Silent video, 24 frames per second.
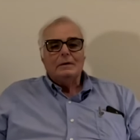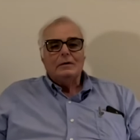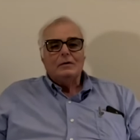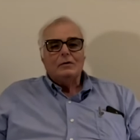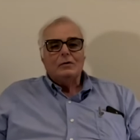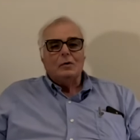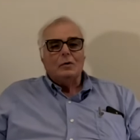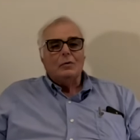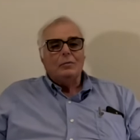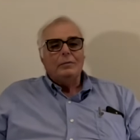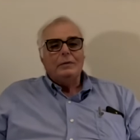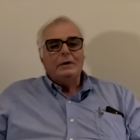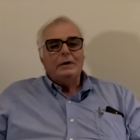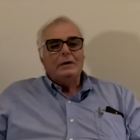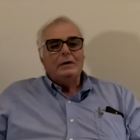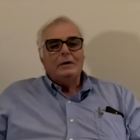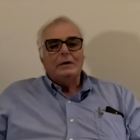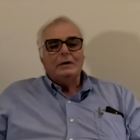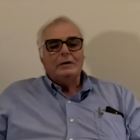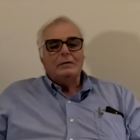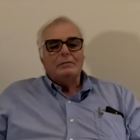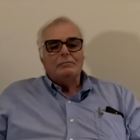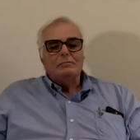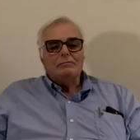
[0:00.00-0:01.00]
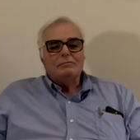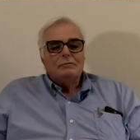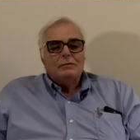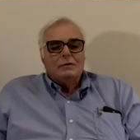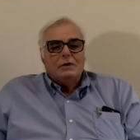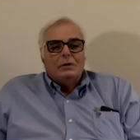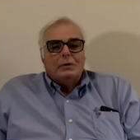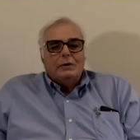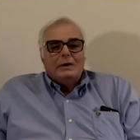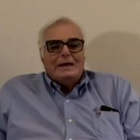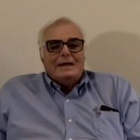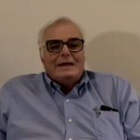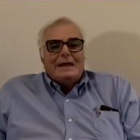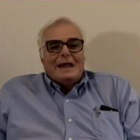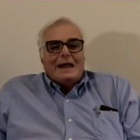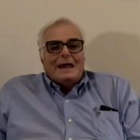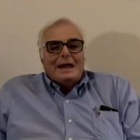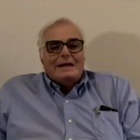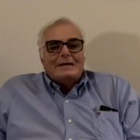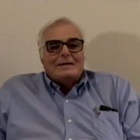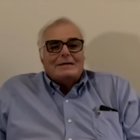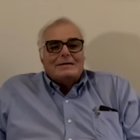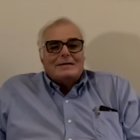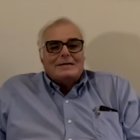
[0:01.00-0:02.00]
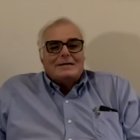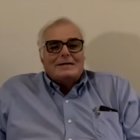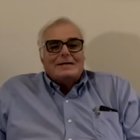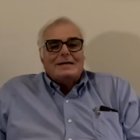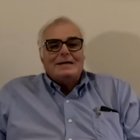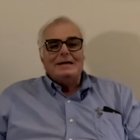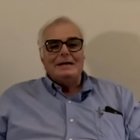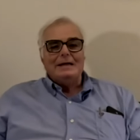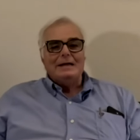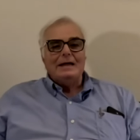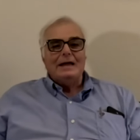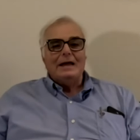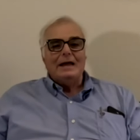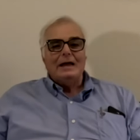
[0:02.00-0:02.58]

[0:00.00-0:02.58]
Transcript: told me that you know he can't see